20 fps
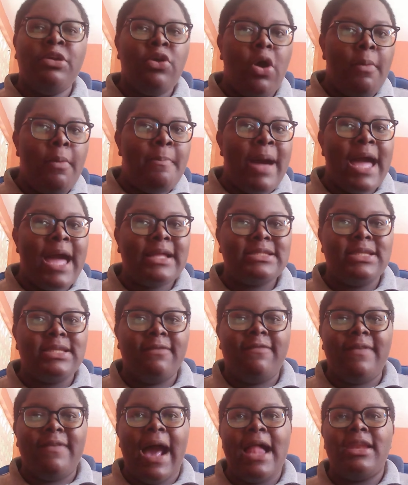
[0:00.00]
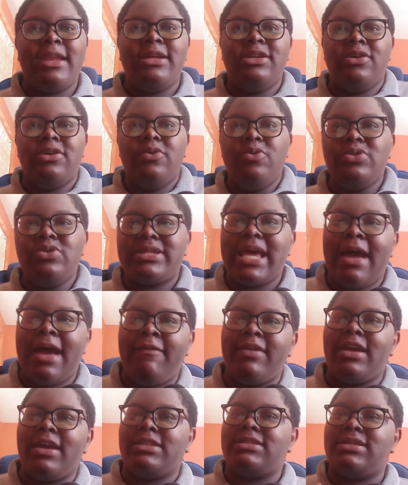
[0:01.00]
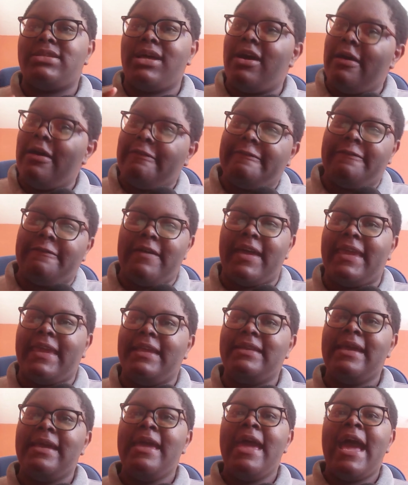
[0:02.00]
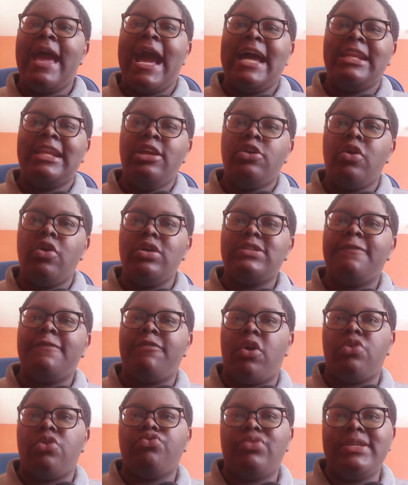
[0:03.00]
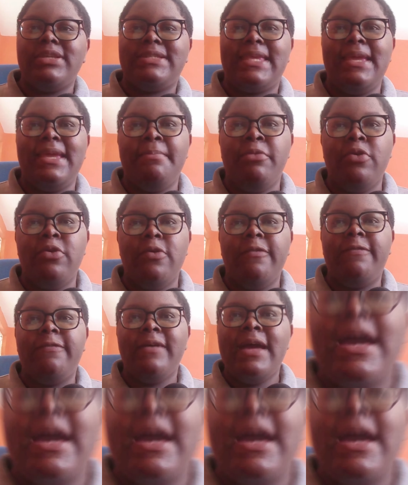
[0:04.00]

we go back to Valen, who's having a tough fight, and he goes for a risky move,